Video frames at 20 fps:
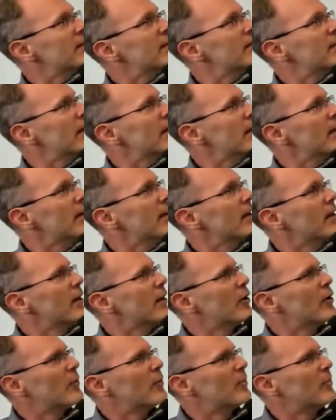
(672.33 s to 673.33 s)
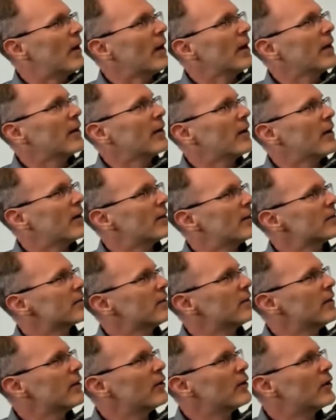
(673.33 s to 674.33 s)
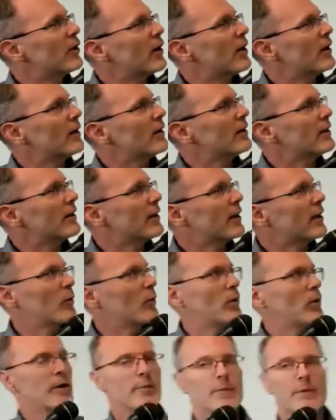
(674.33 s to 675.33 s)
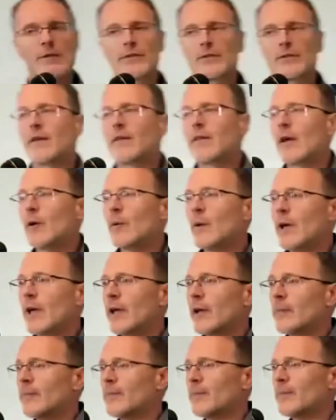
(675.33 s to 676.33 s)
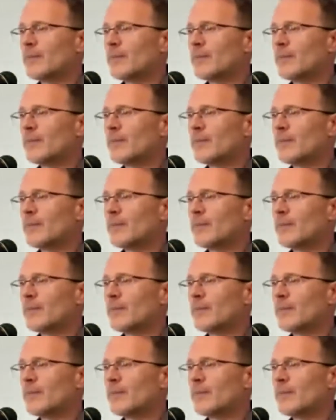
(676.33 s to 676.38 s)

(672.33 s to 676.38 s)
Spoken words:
they say, my God is a little God, and I want him to stay that way.